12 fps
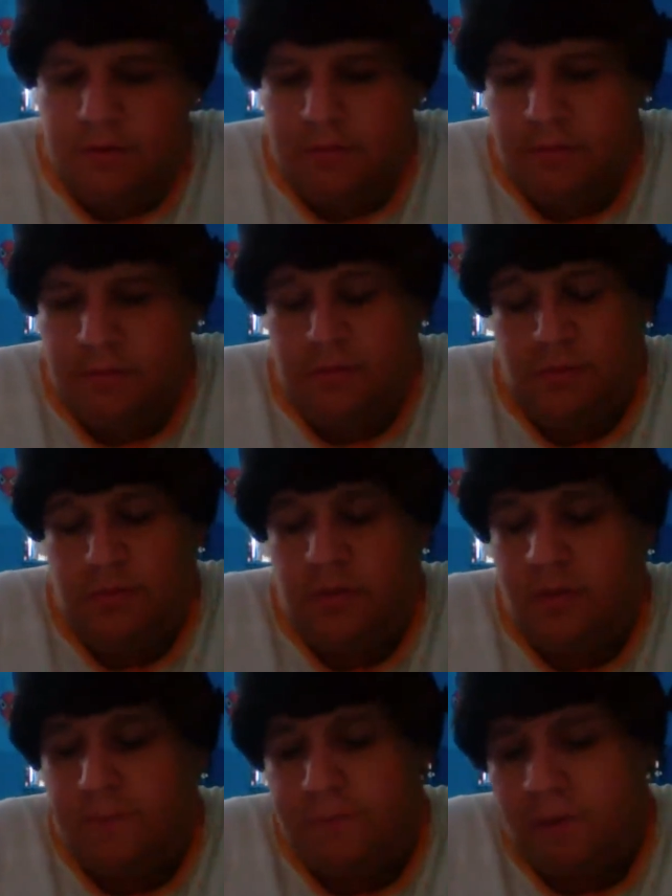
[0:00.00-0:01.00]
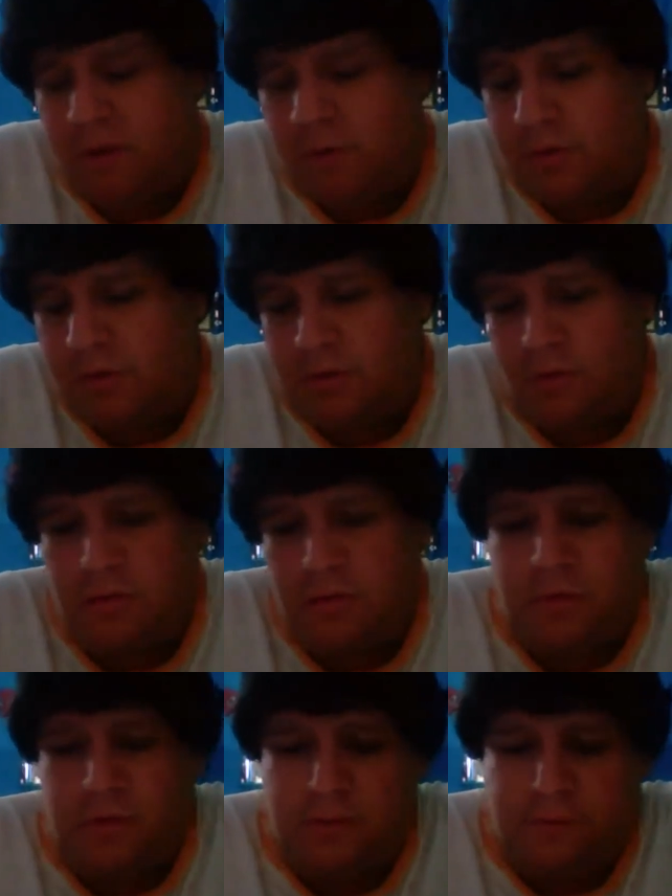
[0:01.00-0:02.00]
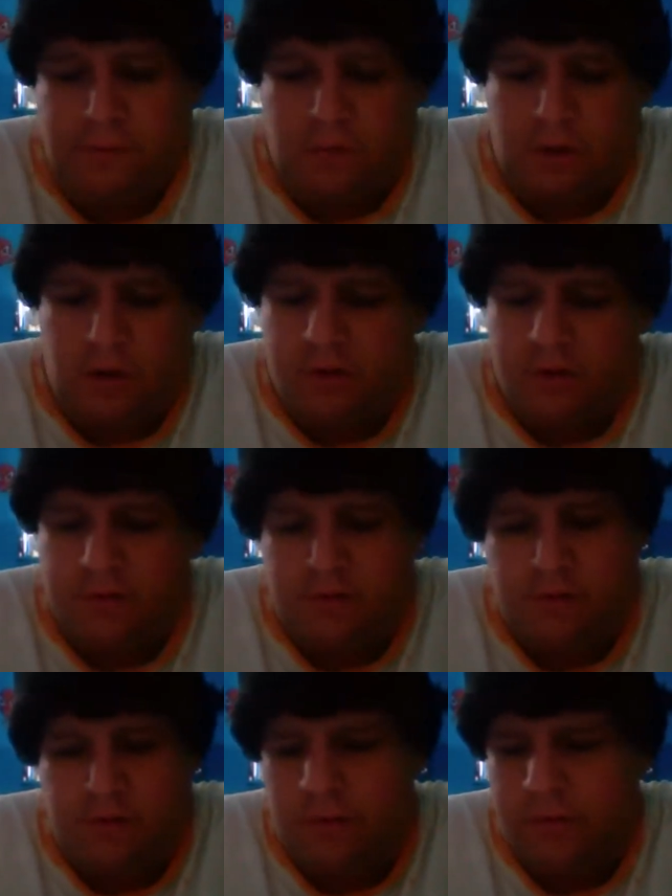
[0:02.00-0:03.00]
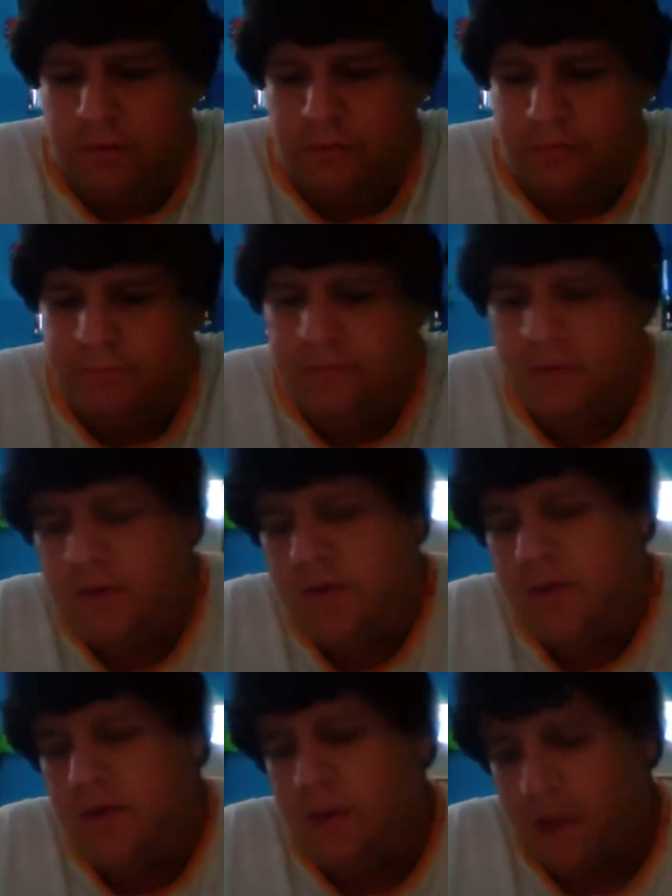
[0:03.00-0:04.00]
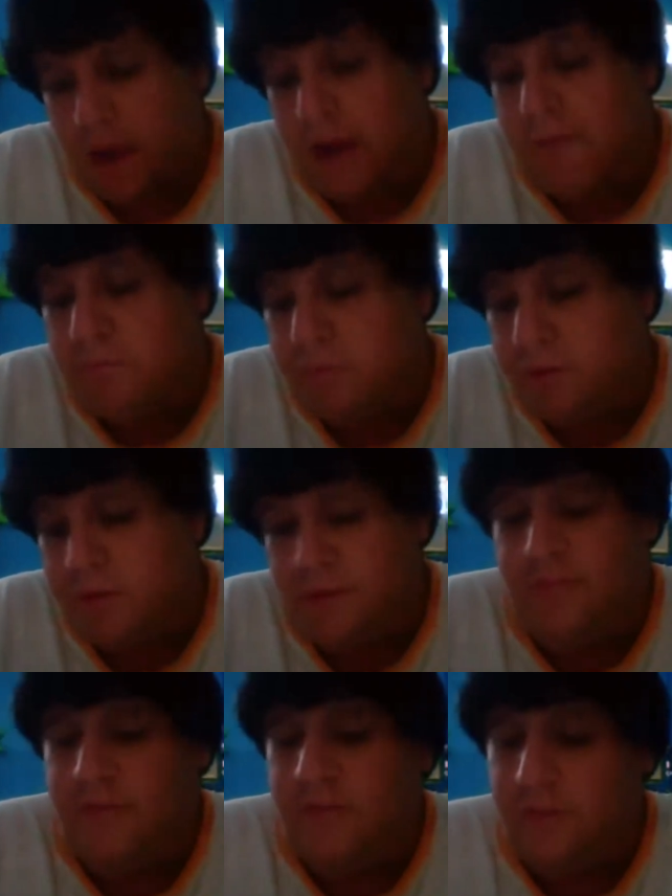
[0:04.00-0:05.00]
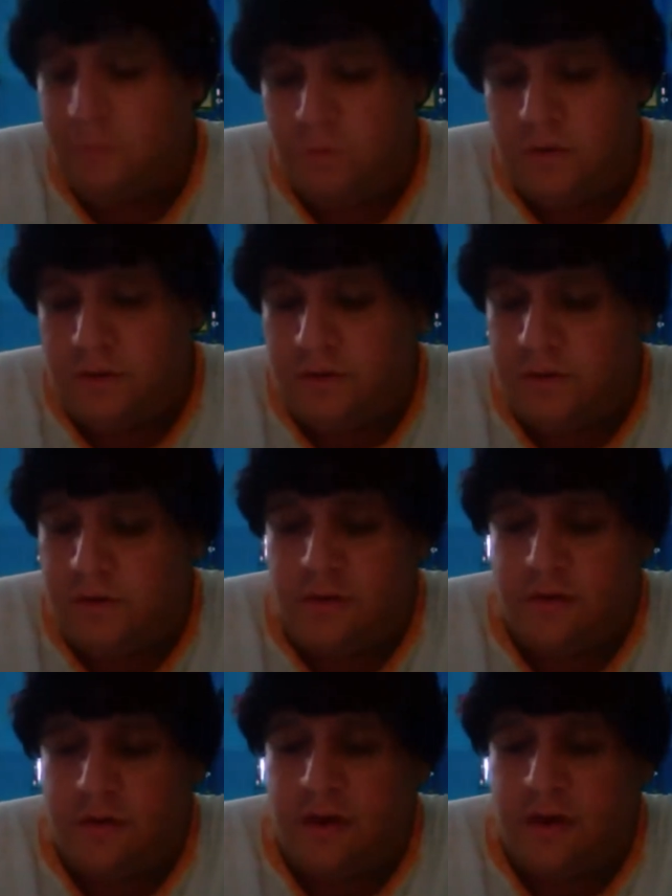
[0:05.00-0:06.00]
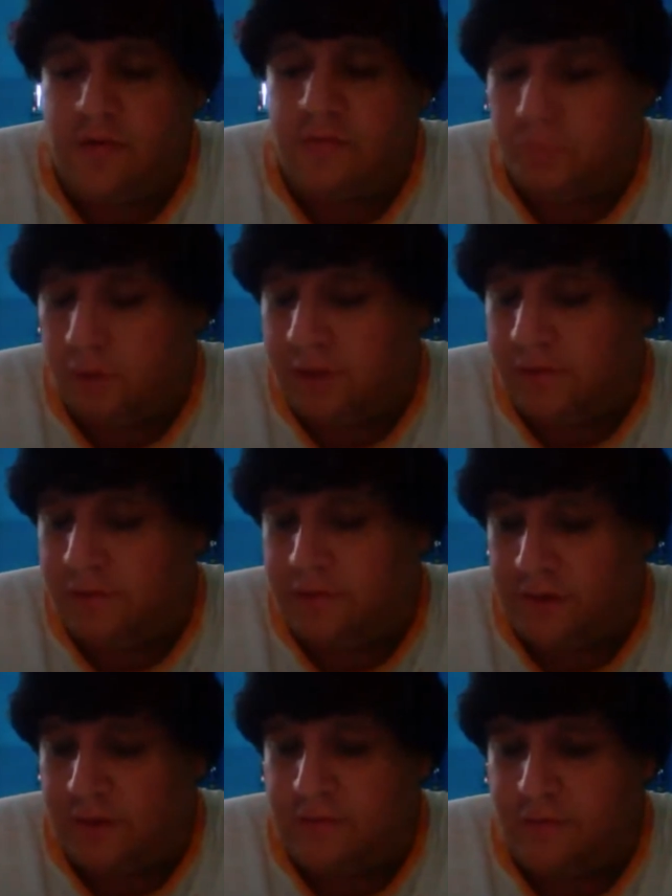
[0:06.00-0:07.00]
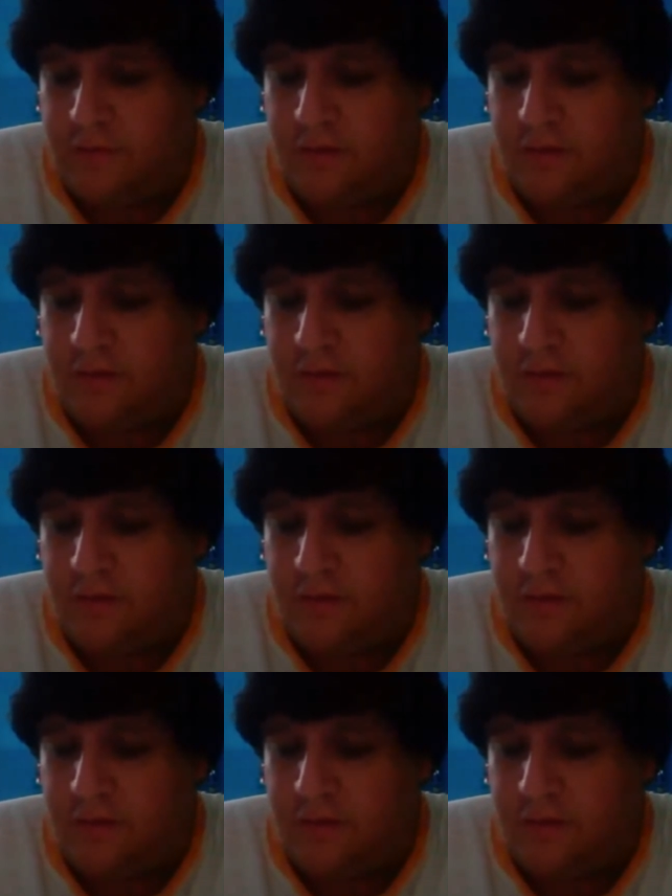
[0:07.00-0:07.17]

So if there are fireworks, it would have been different colors. It's weird. And plus, it wouldn't look as bright in the daytime.